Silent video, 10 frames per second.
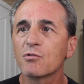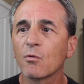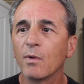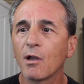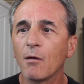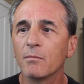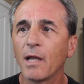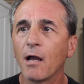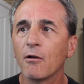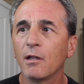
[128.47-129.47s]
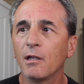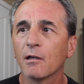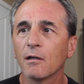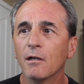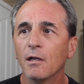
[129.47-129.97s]
So we come down
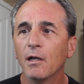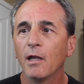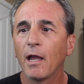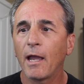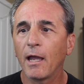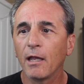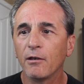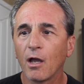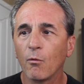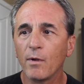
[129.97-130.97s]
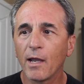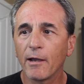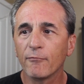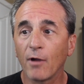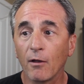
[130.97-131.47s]
here and we
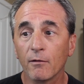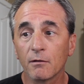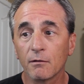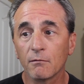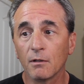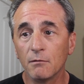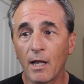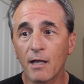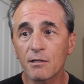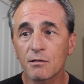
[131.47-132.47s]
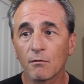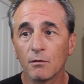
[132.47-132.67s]
have the last